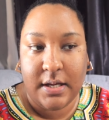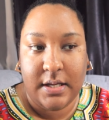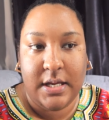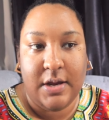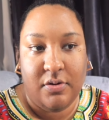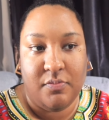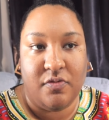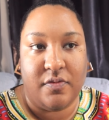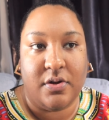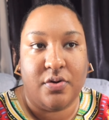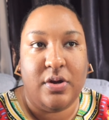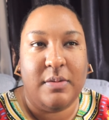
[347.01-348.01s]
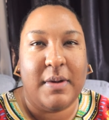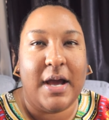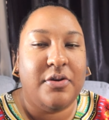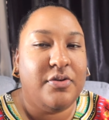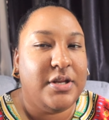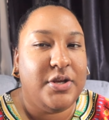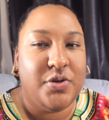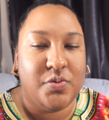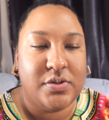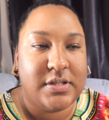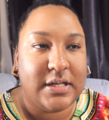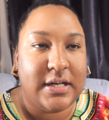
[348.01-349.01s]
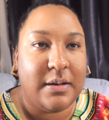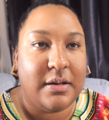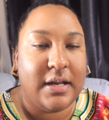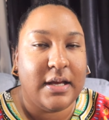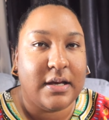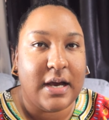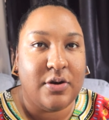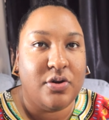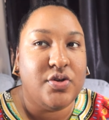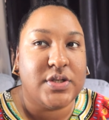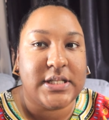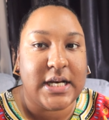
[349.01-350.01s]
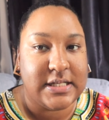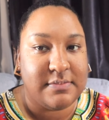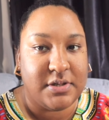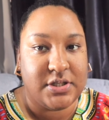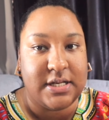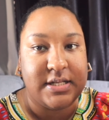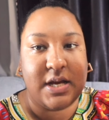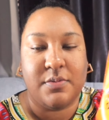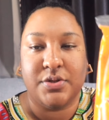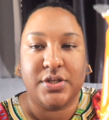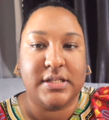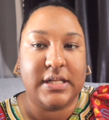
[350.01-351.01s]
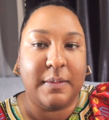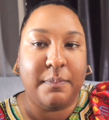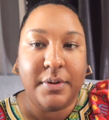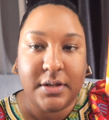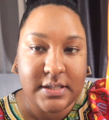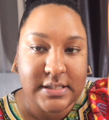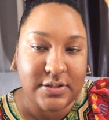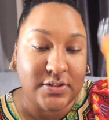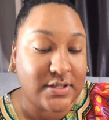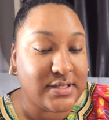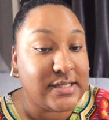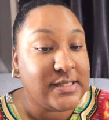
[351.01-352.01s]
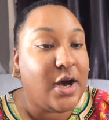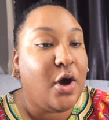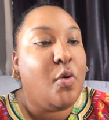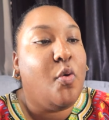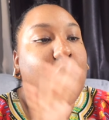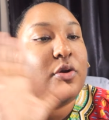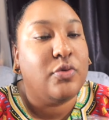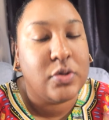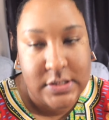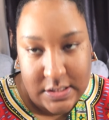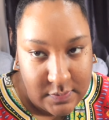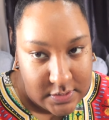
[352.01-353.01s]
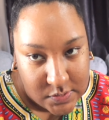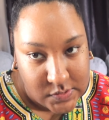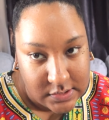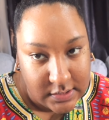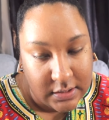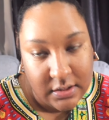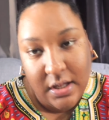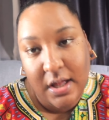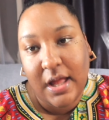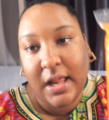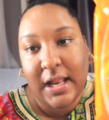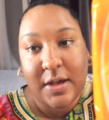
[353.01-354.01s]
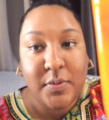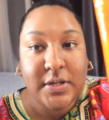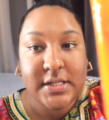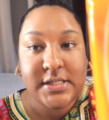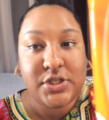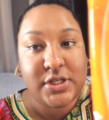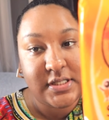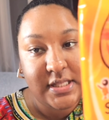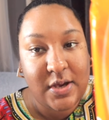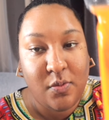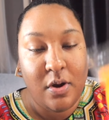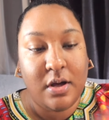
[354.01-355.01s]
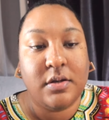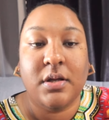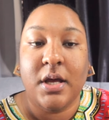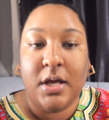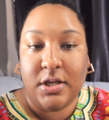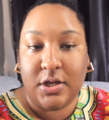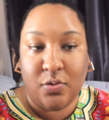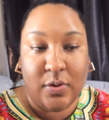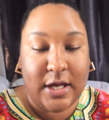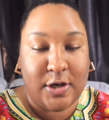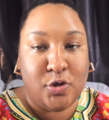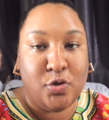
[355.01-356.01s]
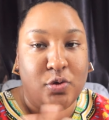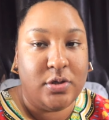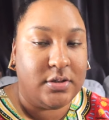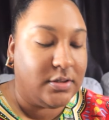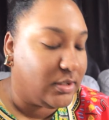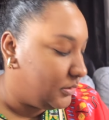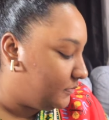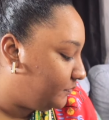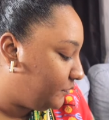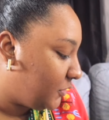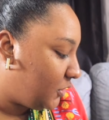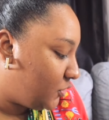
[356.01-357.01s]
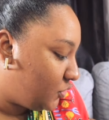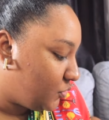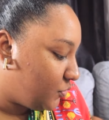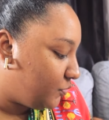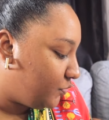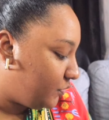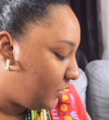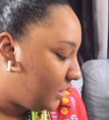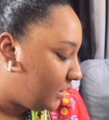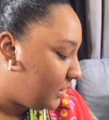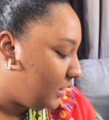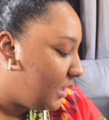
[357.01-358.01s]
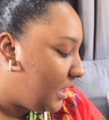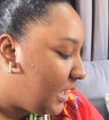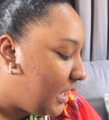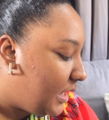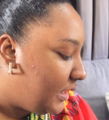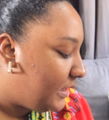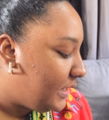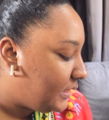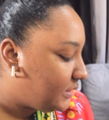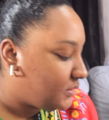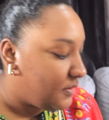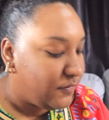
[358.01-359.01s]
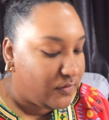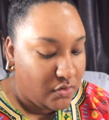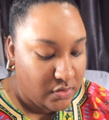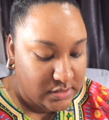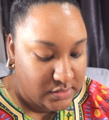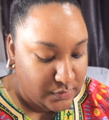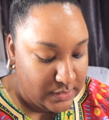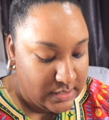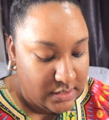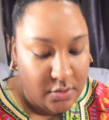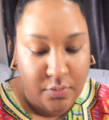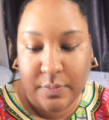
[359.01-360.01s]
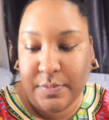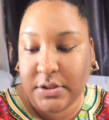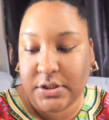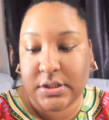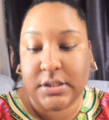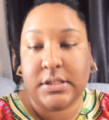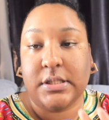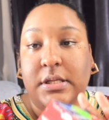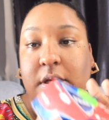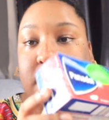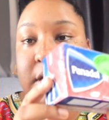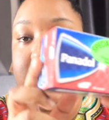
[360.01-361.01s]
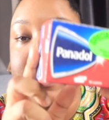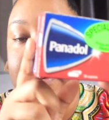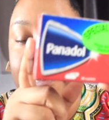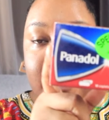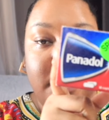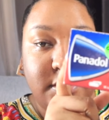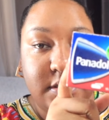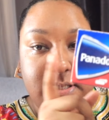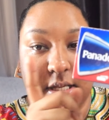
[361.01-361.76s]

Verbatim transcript: hair removal cream, but I don't really use that, like I don't use it as much as I would just like pull this and use it, because there's a whole routine when you're using that. Like with this, you just take one, you do what you have to do, done. So yeah, next of course we repurchased the box